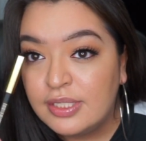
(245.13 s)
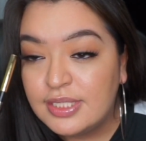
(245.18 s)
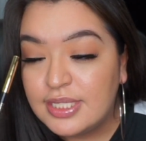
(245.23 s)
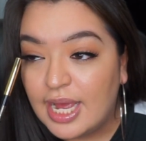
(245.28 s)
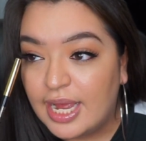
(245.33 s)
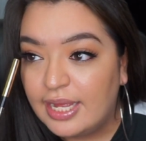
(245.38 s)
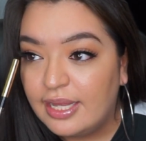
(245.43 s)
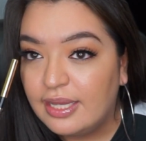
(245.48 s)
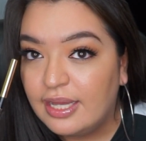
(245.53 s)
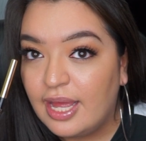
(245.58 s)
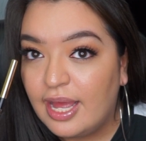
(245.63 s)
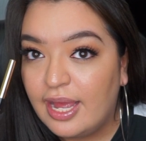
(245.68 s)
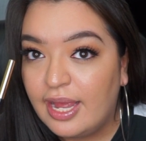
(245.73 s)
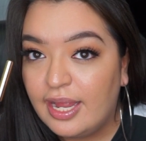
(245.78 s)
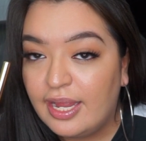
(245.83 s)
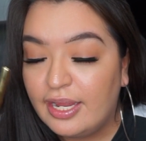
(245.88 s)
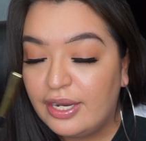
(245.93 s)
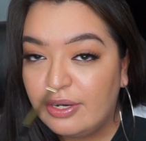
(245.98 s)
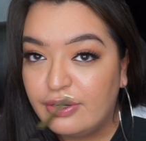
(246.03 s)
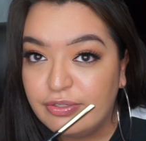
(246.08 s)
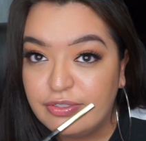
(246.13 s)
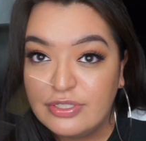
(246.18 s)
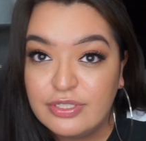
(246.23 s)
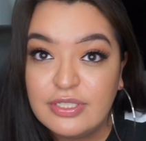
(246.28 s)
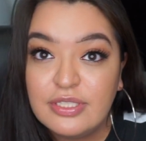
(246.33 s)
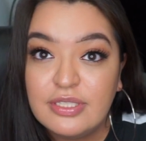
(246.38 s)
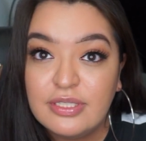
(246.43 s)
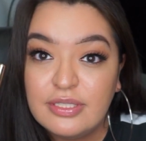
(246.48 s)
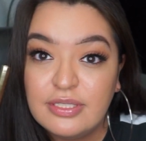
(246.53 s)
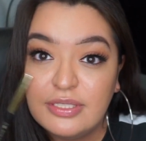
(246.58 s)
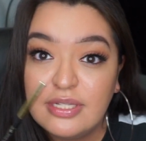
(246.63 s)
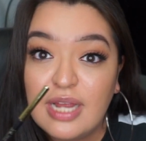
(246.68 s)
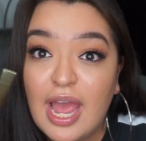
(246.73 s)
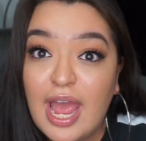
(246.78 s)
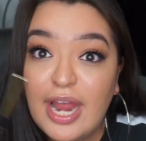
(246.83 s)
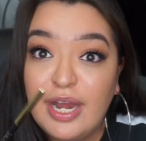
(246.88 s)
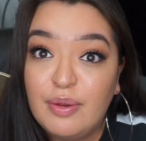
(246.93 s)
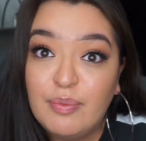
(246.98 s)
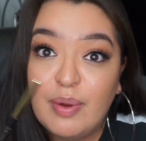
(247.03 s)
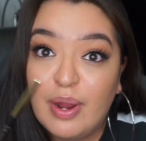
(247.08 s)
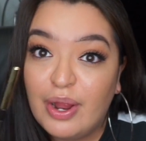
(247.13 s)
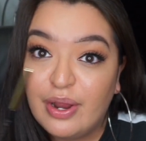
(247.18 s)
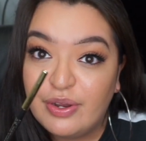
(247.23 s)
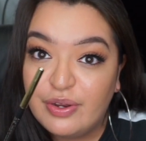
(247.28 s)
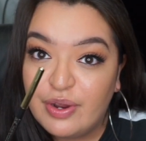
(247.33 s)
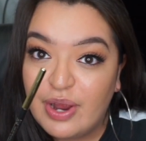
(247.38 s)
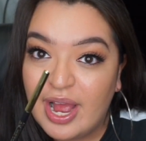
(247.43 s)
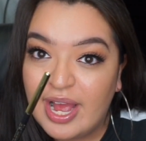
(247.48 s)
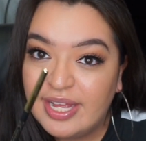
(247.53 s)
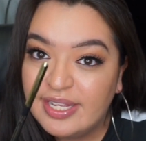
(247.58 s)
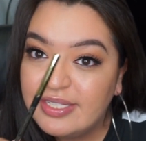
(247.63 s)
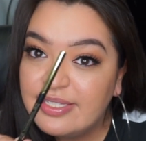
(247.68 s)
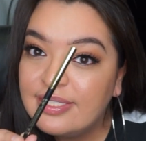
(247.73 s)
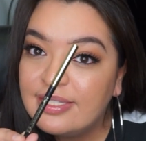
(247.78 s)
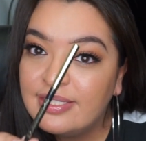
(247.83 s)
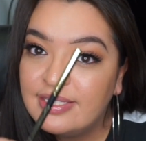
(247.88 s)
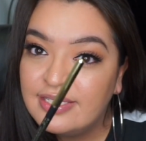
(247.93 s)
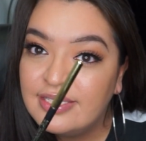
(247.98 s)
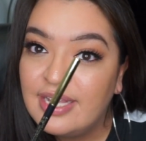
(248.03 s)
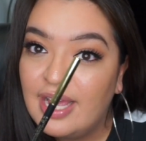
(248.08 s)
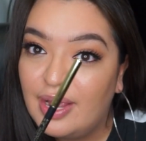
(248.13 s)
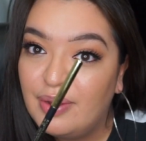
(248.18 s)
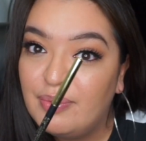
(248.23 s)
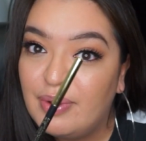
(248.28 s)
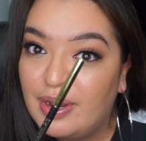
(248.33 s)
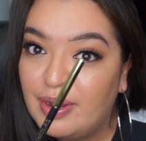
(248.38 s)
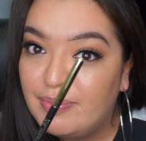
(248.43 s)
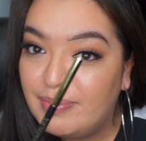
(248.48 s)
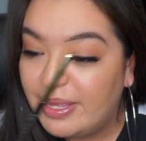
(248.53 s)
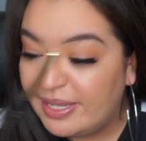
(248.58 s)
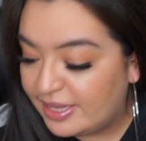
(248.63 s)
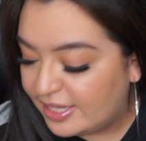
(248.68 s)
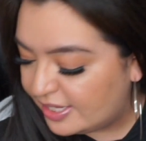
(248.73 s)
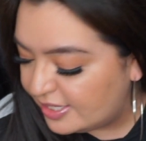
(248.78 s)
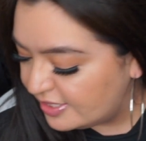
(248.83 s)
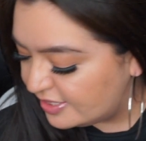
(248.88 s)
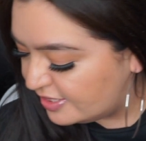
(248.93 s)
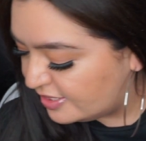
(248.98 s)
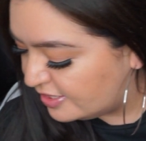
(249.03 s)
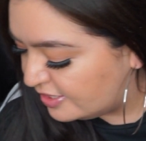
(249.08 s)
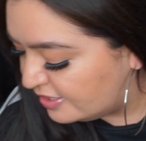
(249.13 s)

tight line or just anywhere on your eyes. I recommend this.